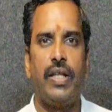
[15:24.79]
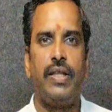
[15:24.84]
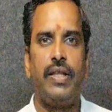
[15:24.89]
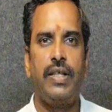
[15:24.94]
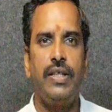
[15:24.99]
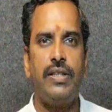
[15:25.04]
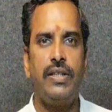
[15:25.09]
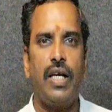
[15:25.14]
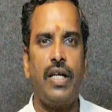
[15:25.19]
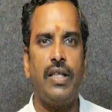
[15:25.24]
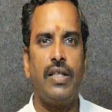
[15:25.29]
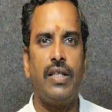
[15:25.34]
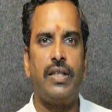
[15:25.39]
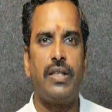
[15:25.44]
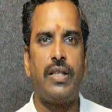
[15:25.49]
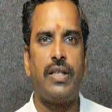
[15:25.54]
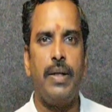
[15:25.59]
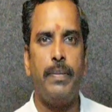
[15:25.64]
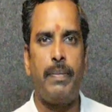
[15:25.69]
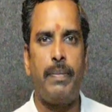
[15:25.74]
These are the
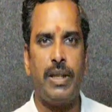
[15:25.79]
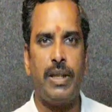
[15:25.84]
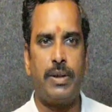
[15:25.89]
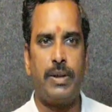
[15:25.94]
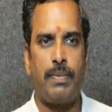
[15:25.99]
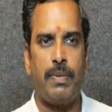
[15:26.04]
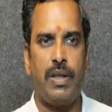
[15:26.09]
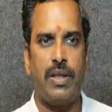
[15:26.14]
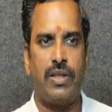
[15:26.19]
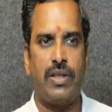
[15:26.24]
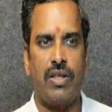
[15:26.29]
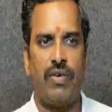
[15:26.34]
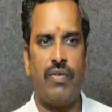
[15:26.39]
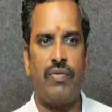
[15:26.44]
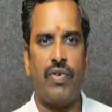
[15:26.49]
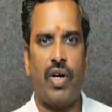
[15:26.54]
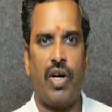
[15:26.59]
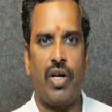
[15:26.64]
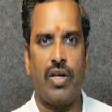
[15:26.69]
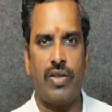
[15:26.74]
three principles
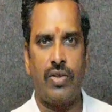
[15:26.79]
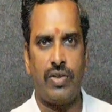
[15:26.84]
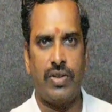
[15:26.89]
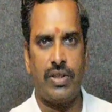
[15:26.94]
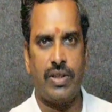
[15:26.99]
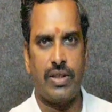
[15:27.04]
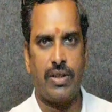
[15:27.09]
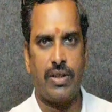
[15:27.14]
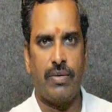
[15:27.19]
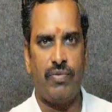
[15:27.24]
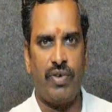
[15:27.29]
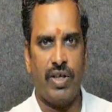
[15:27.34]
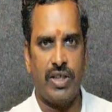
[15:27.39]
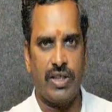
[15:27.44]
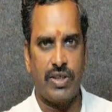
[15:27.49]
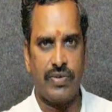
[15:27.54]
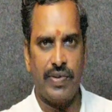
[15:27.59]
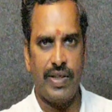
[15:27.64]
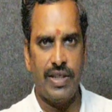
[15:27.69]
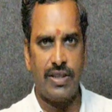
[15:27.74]
of cognitive system.
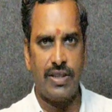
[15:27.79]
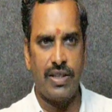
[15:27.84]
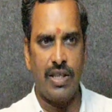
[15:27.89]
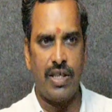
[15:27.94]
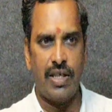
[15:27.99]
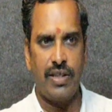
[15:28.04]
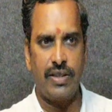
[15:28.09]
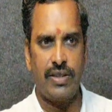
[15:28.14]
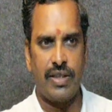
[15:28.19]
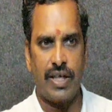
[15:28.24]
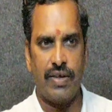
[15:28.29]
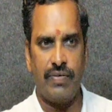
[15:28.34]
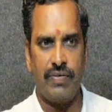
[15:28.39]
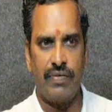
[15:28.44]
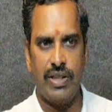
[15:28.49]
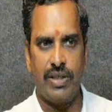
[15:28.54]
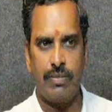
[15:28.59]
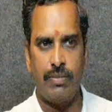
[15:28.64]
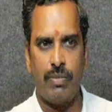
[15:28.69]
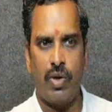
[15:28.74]
First one is learn, second
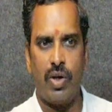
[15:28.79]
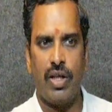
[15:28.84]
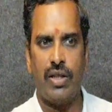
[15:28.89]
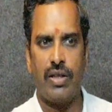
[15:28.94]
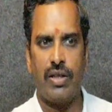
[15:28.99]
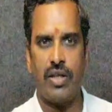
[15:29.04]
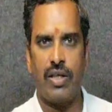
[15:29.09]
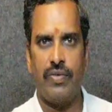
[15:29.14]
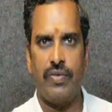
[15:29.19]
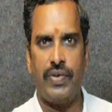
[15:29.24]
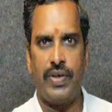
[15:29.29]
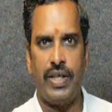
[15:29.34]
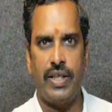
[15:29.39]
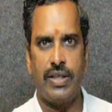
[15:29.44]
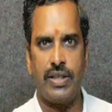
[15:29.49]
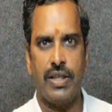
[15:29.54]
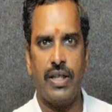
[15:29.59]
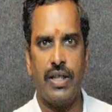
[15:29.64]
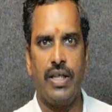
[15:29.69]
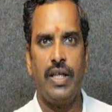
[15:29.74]
one is model, third one
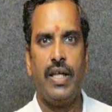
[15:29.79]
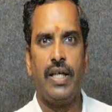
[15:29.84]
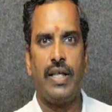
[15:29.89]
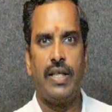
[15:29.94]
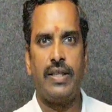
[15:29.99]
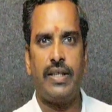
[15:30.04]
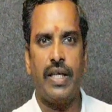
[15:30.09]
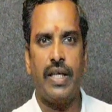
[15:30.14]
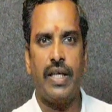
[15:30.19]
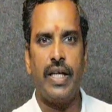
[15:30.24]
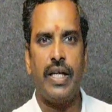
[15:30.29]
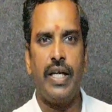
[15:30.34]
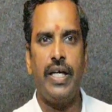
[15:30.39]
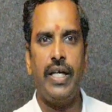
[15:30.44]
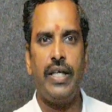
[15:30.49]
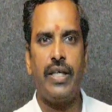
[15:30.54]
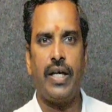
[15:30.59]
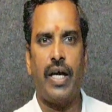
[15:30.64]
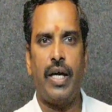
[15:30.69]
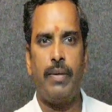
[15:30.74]
is
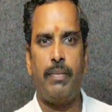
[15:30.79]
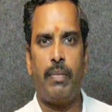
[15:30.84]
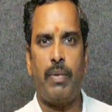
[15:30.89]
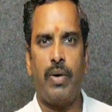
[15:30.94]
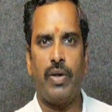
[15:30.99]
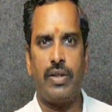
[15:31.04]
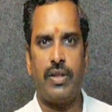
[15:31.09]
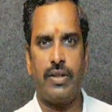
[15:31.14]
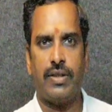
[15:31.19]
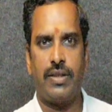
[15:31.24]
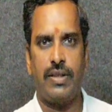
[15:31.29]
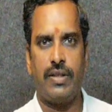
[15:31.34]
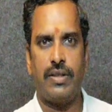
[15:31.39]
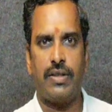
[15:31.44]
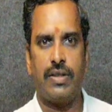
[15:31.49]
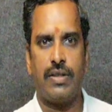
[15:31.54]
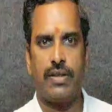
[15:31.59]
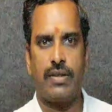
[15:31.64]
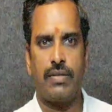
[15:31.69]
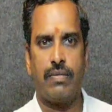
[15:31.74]
generate
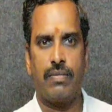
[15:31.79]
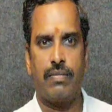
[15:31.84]
hypothesis.